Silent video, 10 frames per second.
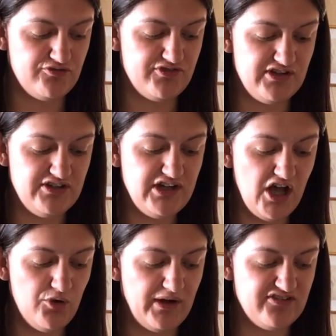of
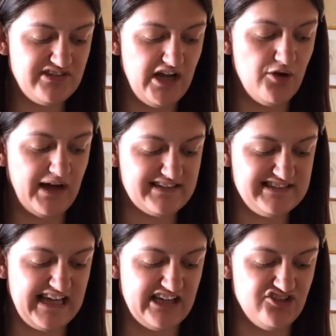slow
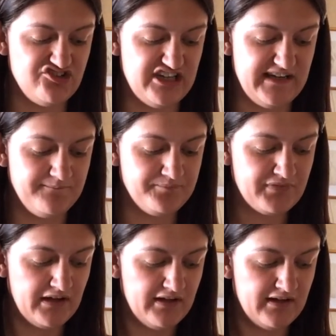acting energy,
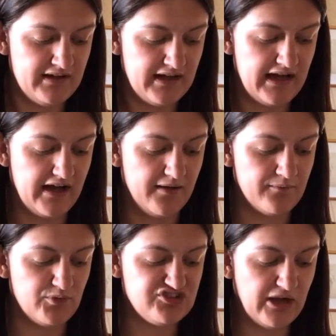
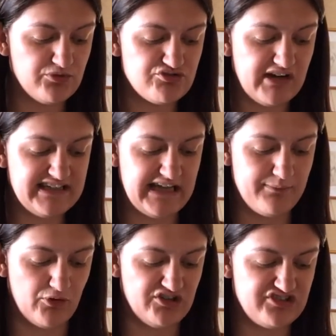which helps to regulate
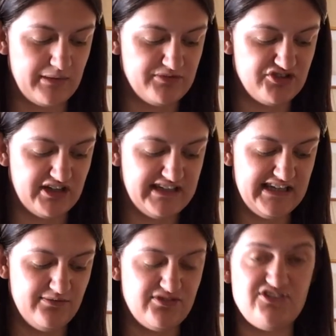body temperature and
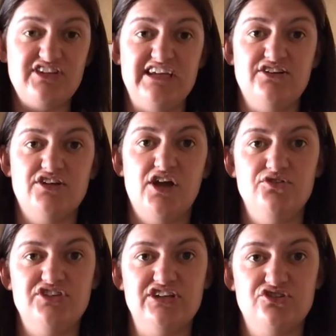keeps the skin and
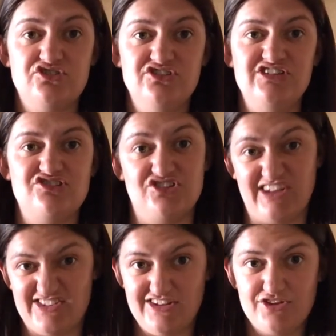coat in good condition.
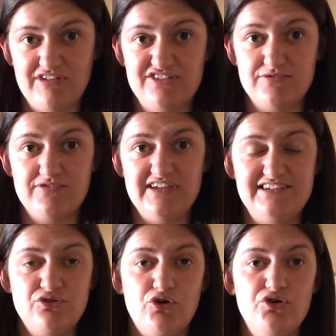That's the other reason for
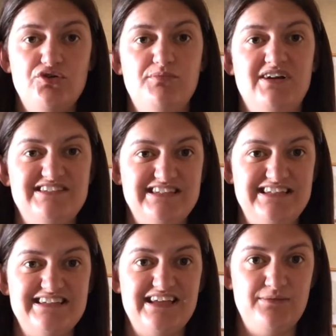feeding oil. You might see
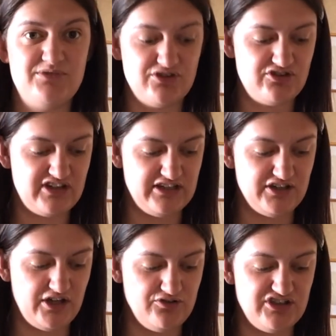it keeps the skin and
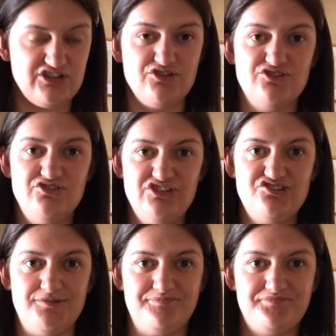coat in good condition.